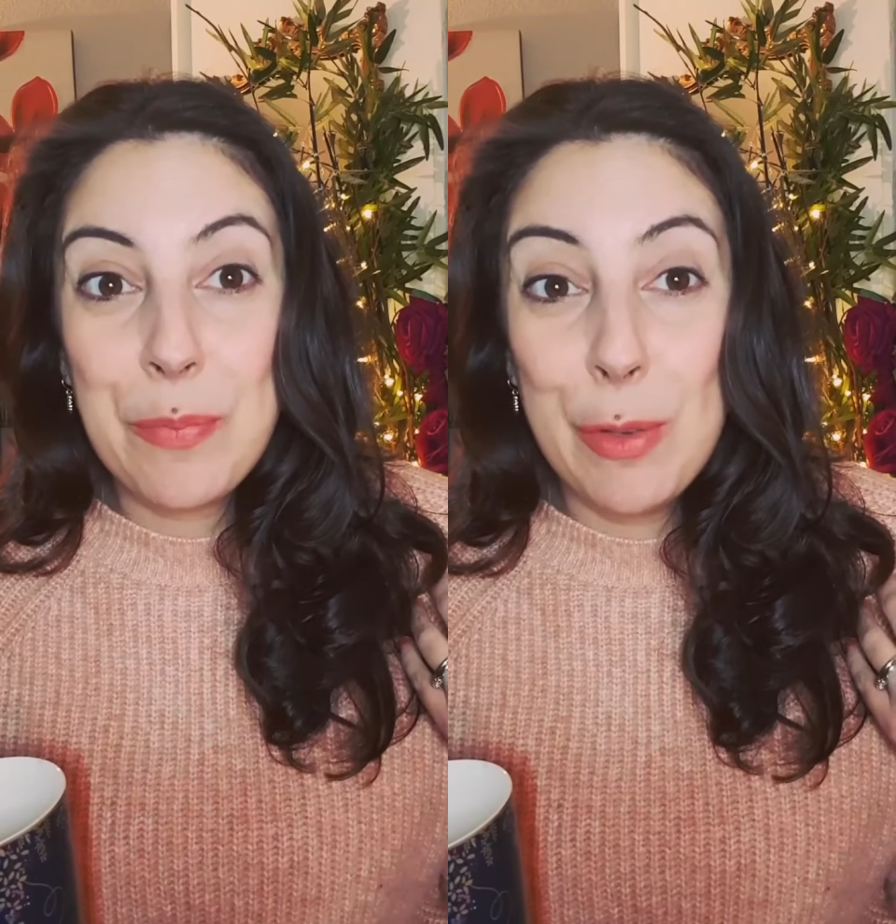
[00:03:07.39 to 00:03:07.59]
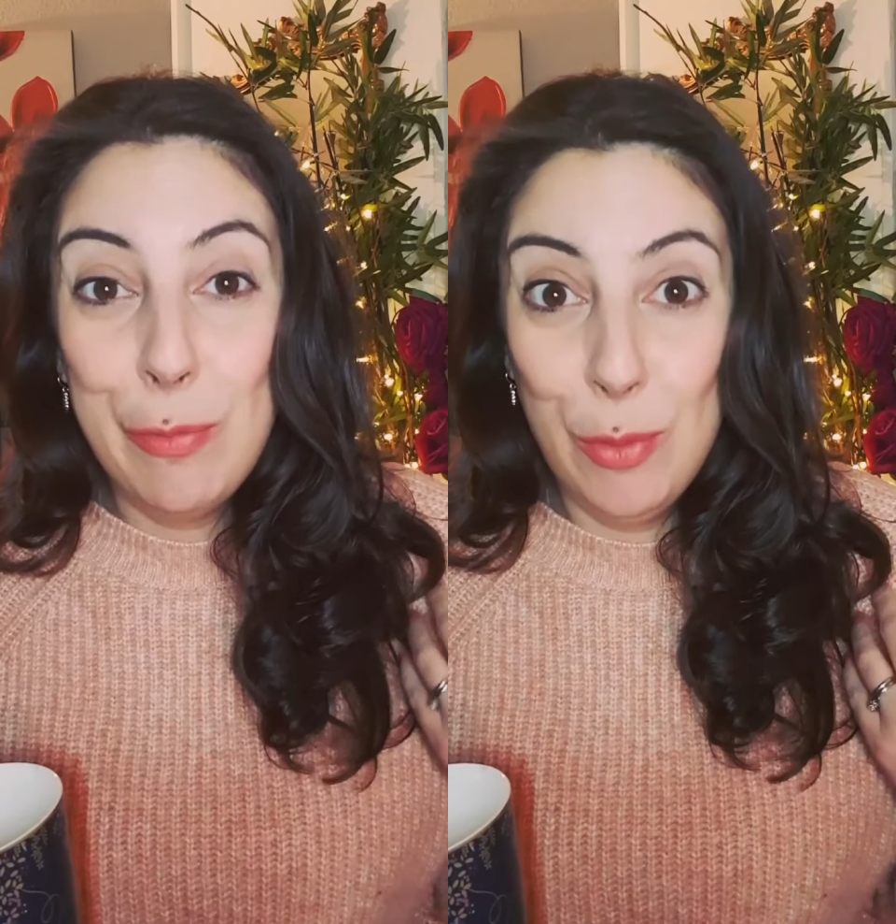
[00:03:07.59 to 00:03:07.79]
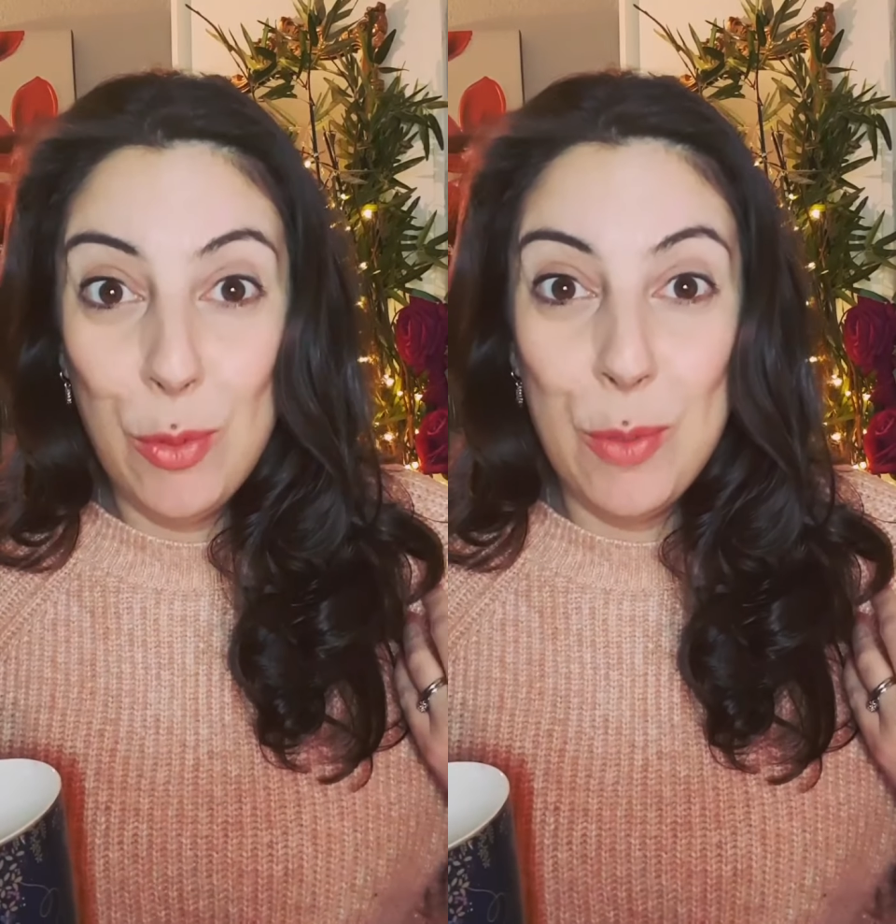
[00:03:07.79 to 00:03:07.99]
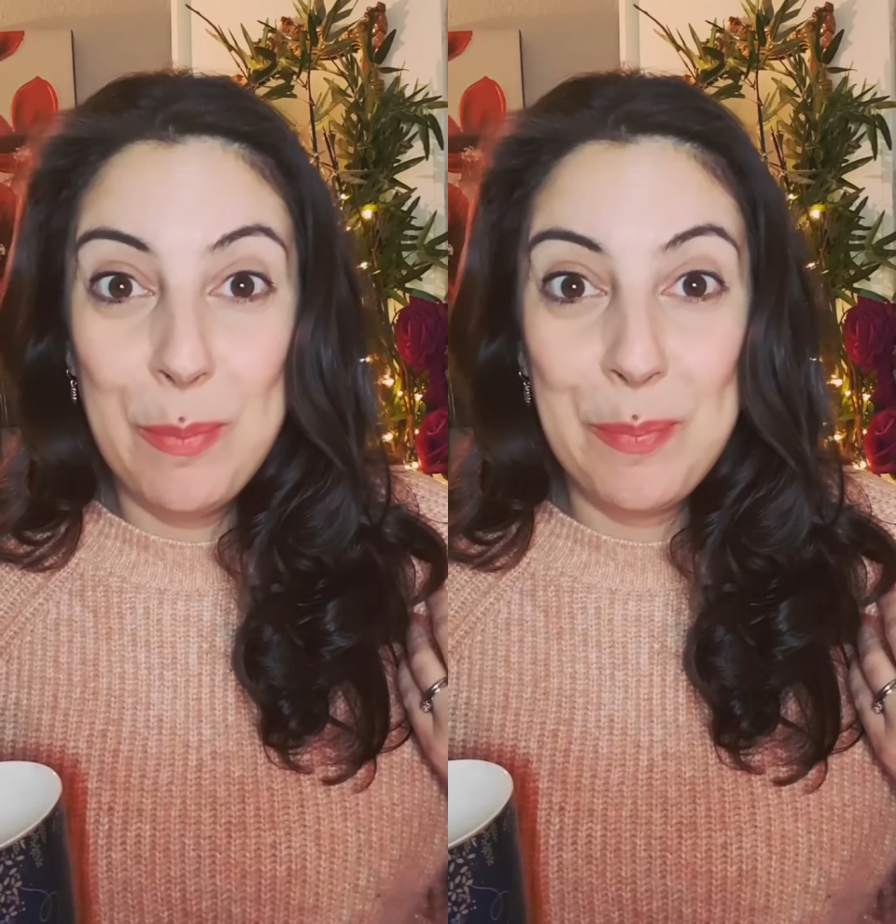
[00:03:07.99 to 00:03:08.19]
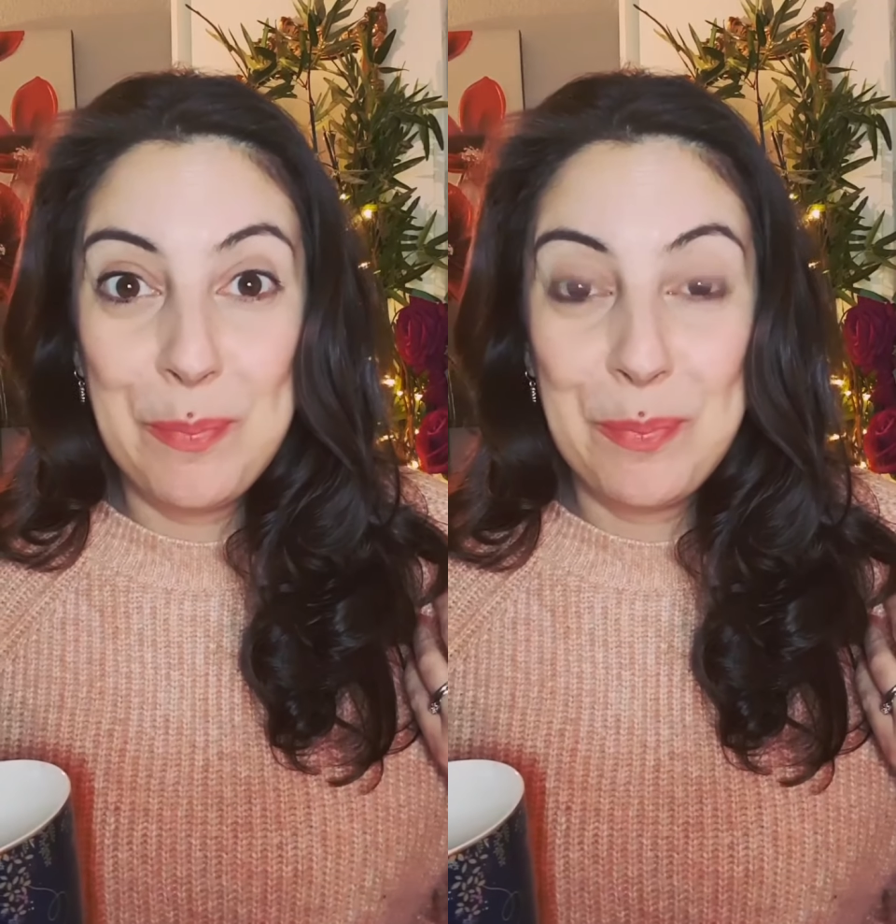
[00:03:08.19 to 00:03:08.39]

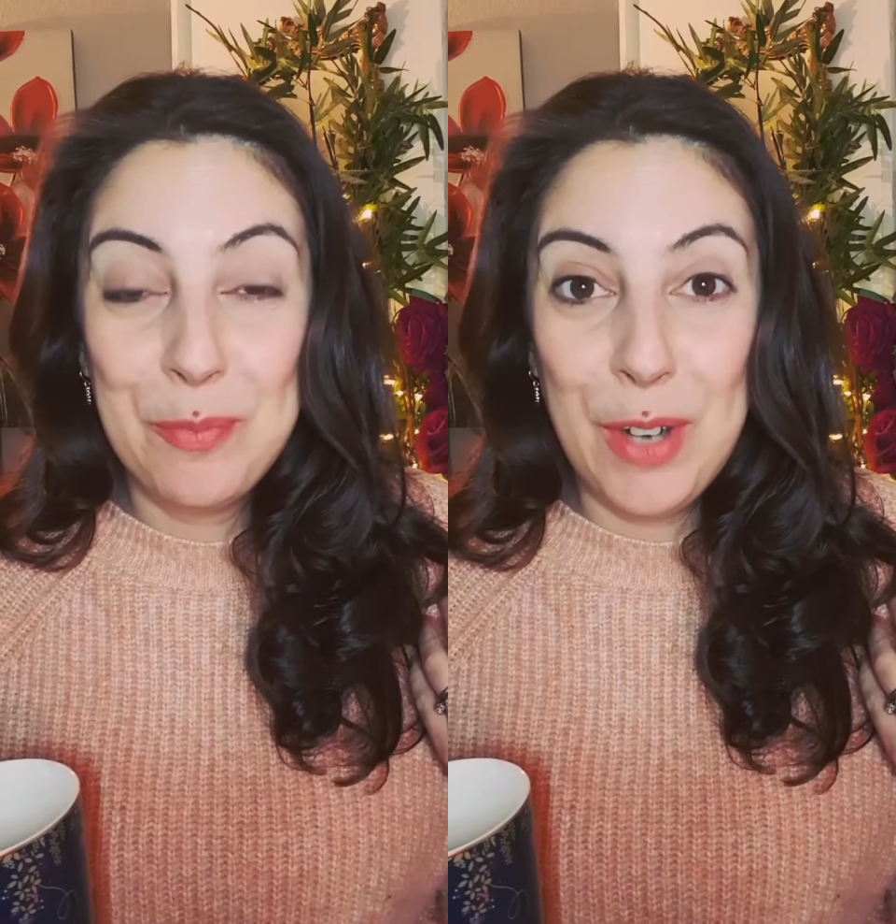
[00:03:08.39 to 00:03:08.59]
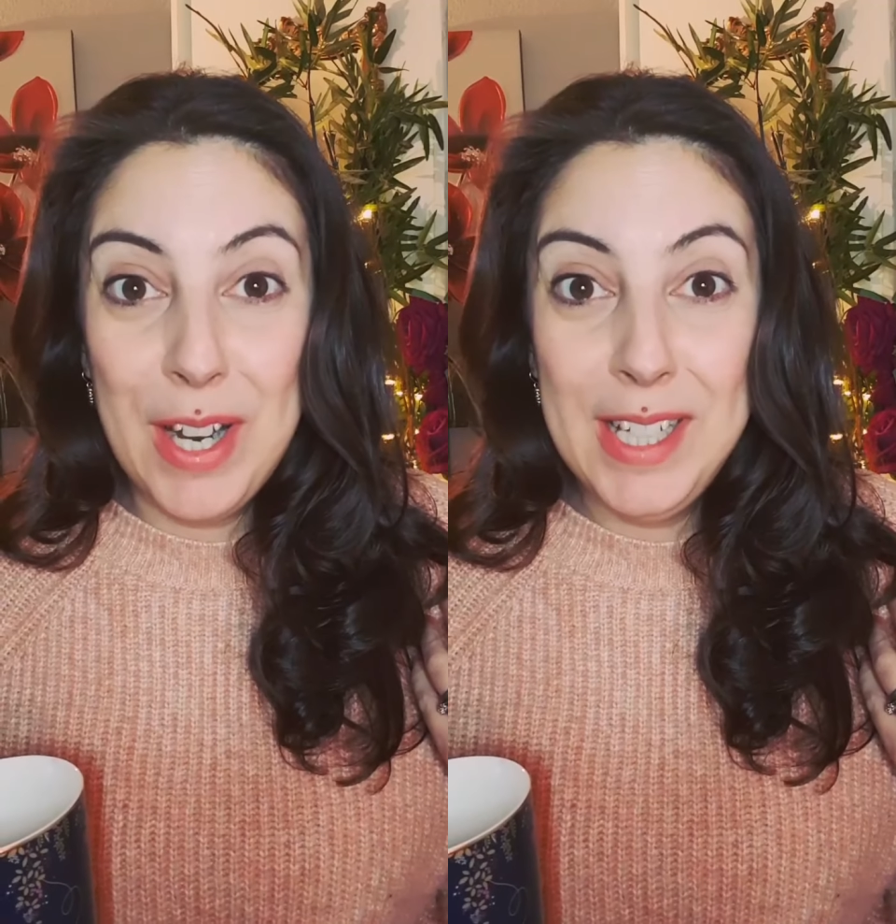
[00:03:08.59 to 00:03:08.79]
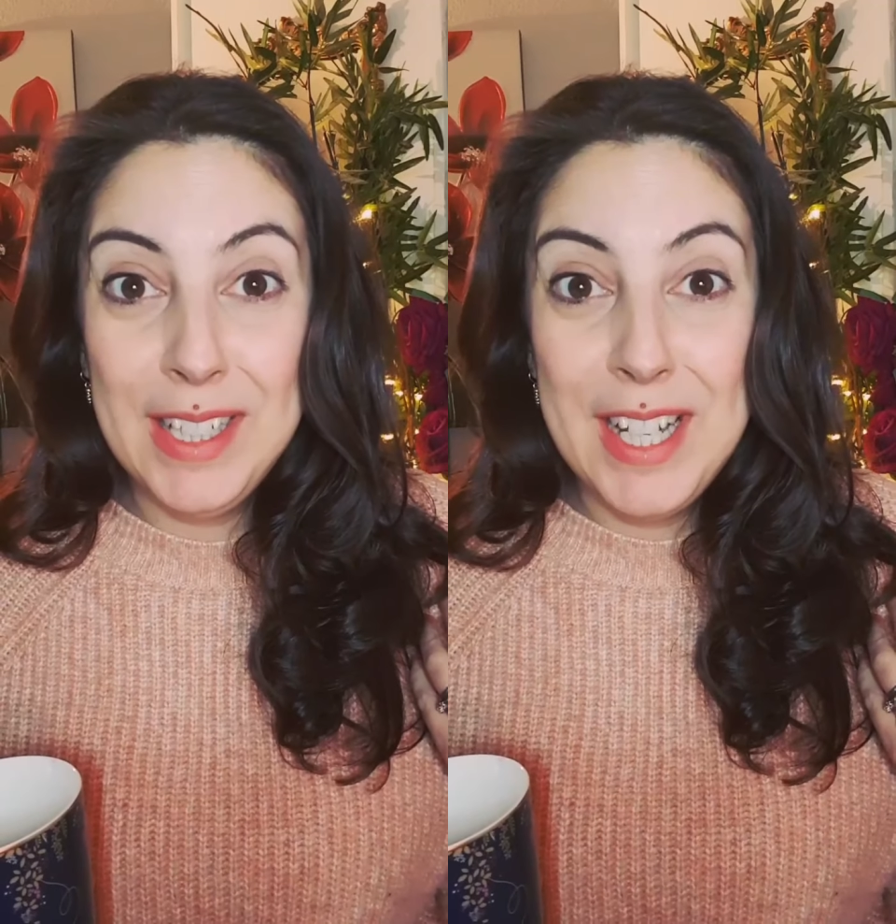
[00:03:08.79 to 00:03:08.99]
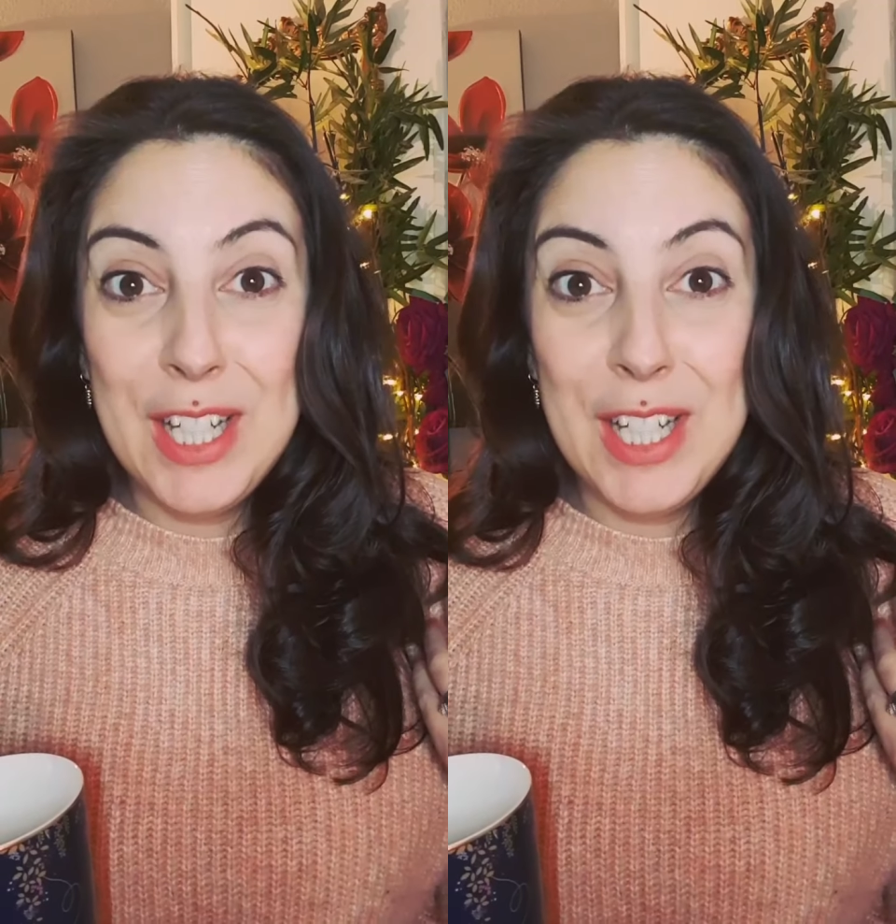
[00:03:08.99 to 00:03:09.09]
form, right?